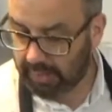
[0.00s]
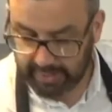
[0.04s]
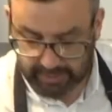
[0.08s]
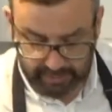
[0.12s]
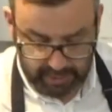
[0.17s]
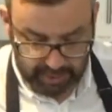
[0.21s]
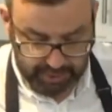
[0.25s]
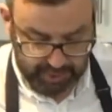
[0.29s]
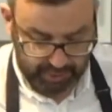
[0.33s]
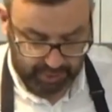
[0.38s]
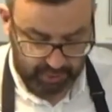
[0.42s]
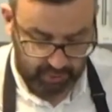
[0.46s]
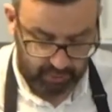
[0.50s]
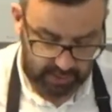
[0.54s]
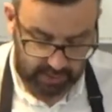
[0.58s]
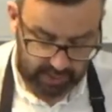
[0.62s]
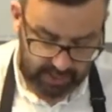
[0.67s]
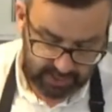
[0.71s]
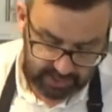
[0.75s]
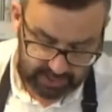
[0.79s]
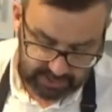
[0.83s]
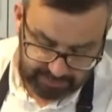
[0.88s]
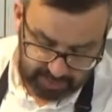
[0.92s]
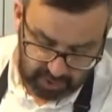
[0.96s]
going to do
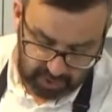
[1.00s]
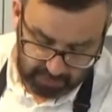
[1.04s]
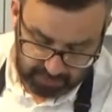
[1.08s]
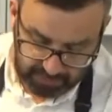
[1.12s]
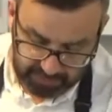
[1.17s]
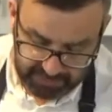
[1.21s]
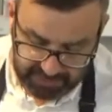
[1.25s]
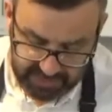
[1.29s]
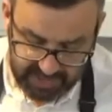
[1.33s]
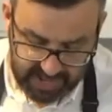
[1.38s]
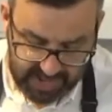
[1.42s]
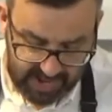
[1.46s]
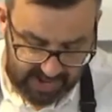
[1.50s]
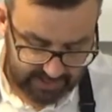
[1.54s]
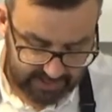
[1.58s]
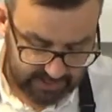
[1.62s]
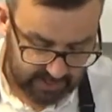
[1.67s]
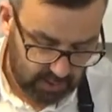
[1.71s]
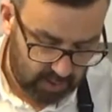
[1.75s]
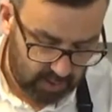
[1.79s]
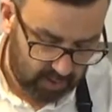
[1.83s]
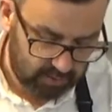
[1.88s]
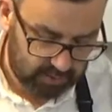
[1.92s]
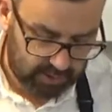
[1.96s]
is pop that
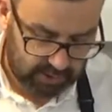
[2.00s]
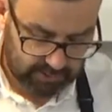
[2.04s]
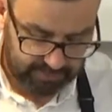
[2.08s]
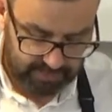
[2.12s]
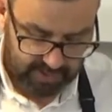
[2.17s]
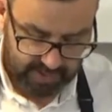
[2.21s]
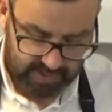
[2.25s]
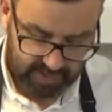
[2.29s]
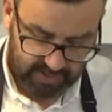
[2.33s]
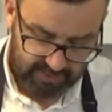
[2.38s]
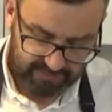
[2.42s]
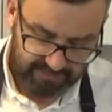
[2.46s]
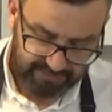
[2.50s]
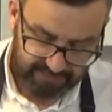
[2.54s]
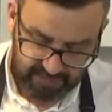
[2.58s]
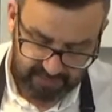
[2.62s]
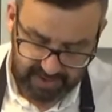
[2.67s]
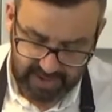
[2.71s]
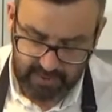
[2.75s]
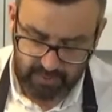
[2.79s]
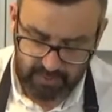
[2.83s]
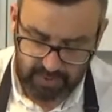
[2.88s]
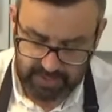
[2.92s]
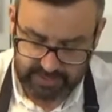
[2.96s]
onto my
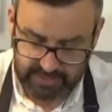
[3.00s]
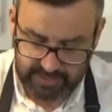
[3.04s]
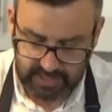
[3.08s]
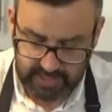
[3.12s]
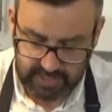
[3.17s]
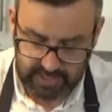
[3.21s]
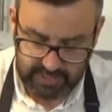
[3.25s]
floured